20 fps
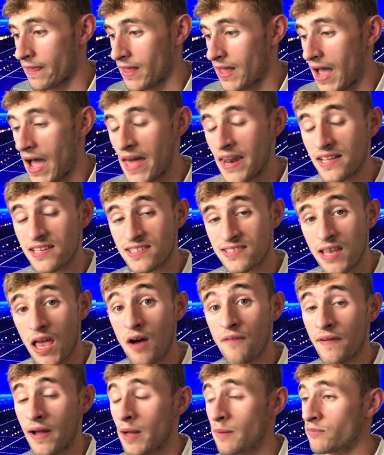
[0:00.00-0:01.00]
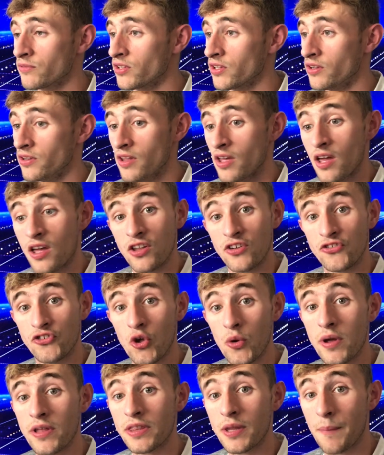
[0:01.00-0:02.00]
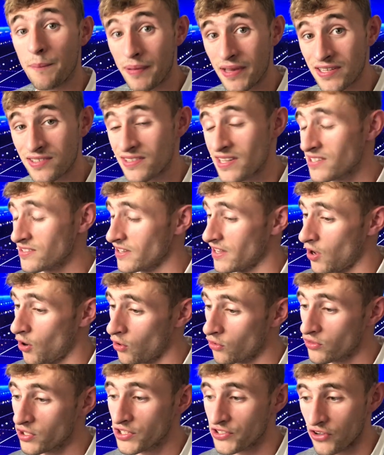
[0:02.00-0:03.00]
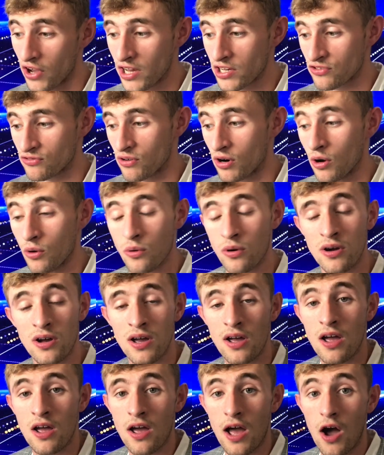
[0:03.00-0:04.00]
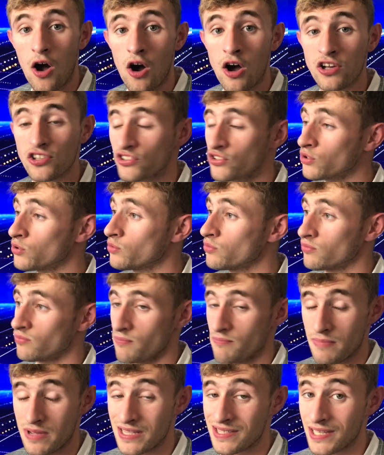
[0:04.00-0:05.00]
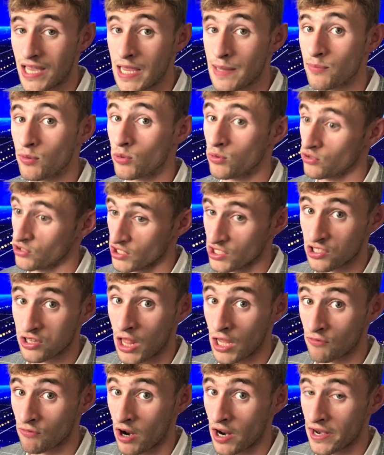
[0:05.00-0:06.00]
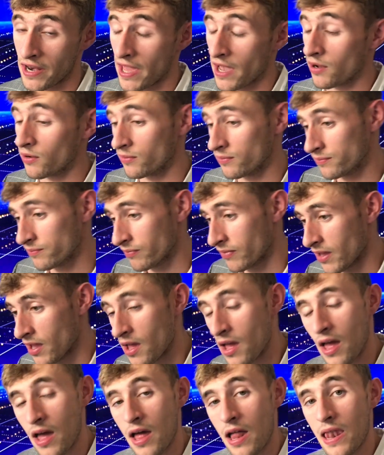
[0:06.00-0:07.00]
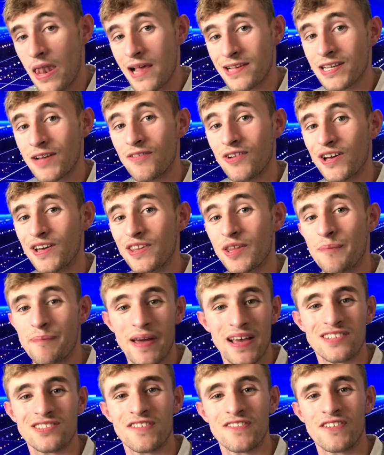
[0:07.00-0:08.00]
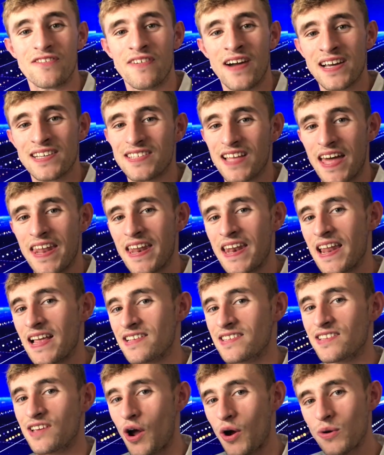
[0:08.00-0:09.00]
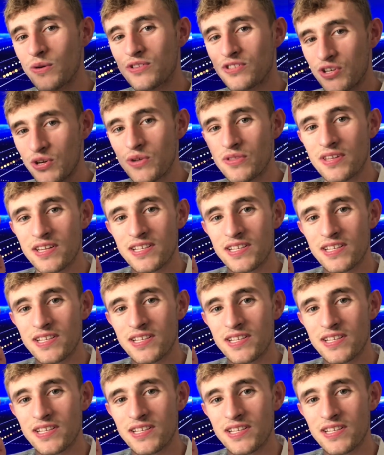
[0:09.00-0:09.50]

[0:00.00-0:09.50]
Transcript: And it's Southampton doing the business on the dice roll. Arsenal, mid-table, just like right now. Let's have a look at the best of the rest and then let's go to the